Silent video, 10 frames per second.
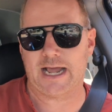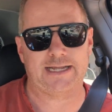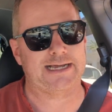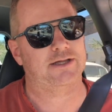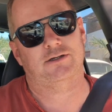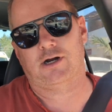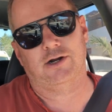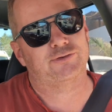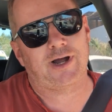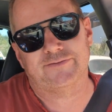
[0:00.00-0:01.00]
and now the
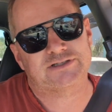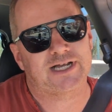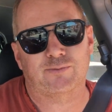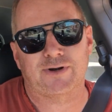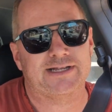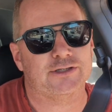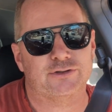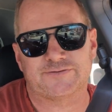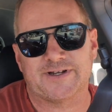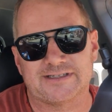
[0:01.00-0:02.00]
car drives like brand new.
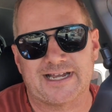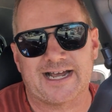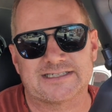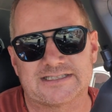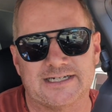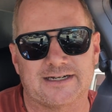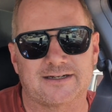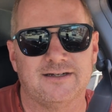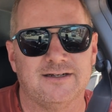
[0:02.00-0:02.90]
It's fantastic.